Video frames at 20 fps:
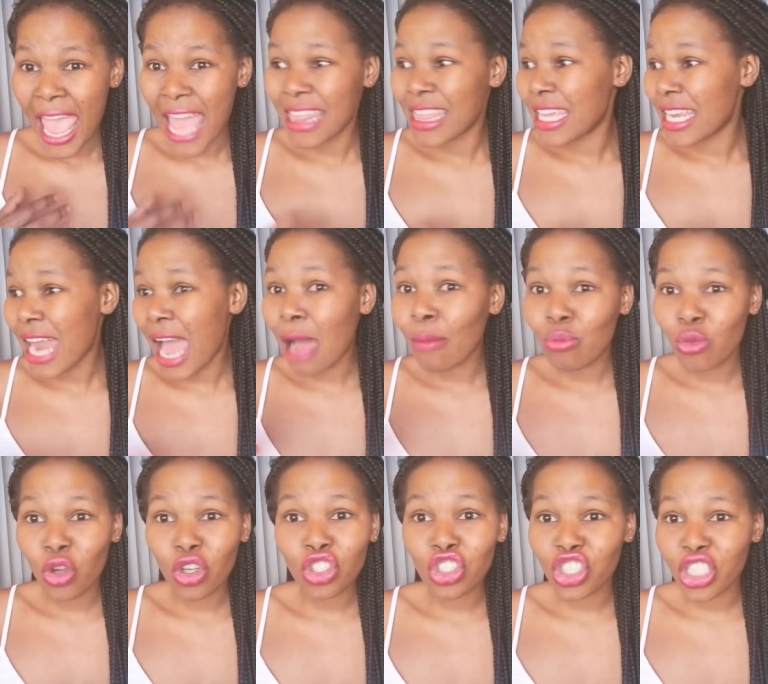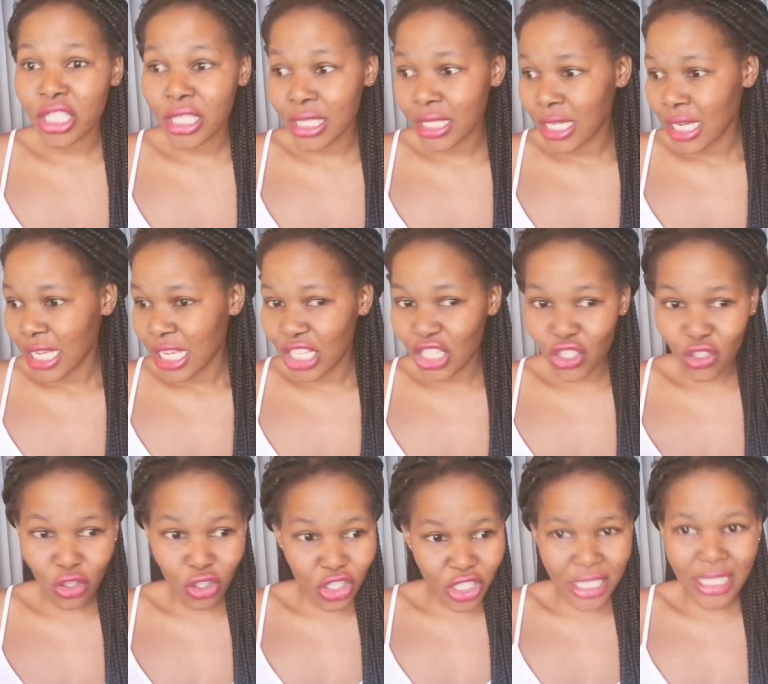and then i'm not just
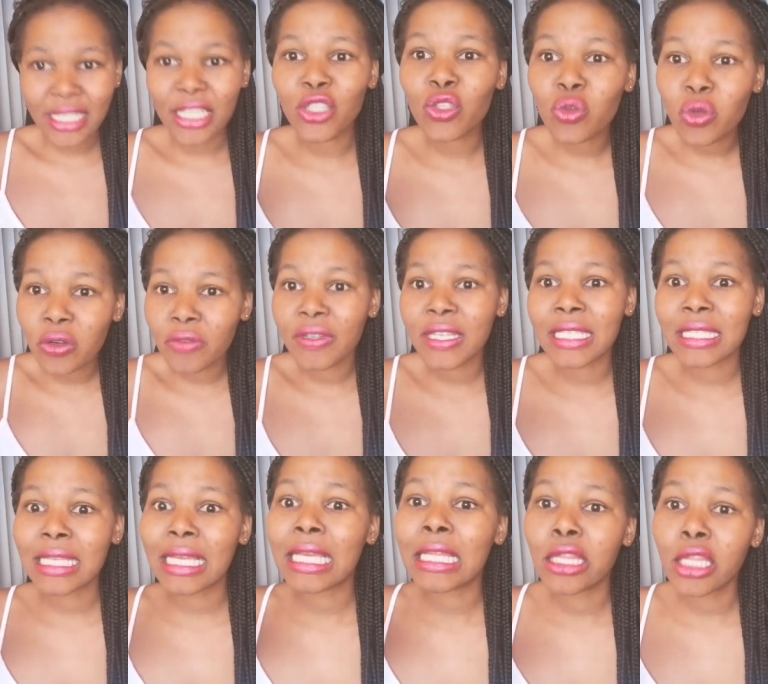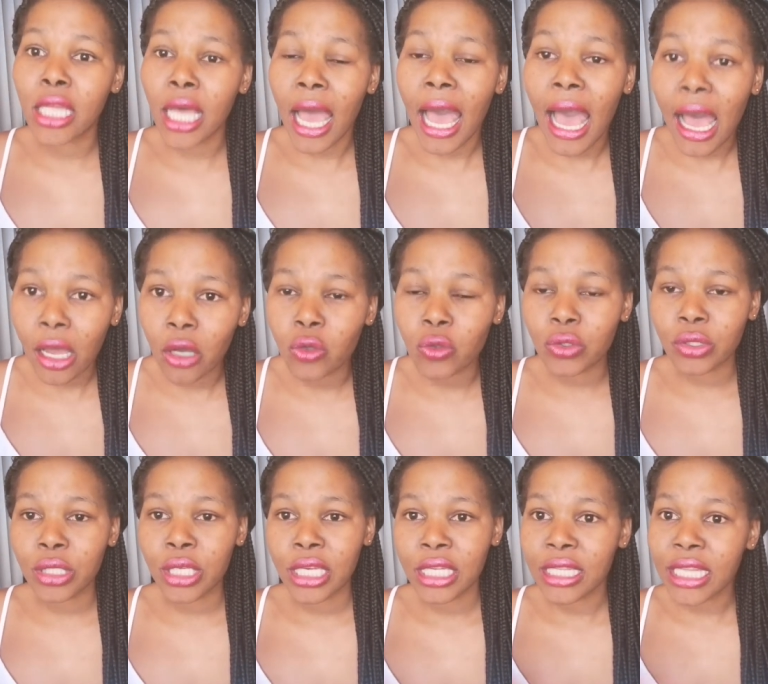it's not just the two of us in the
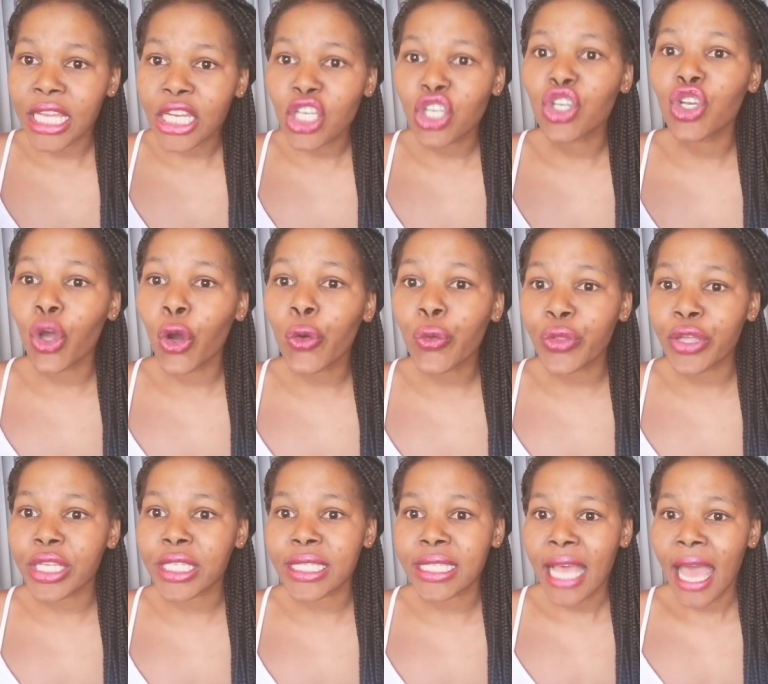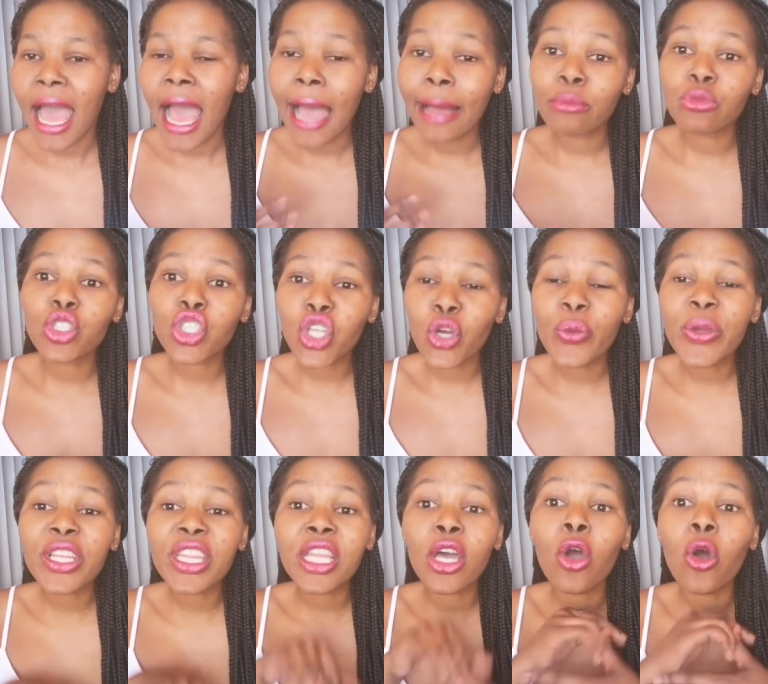house that know this i'm showing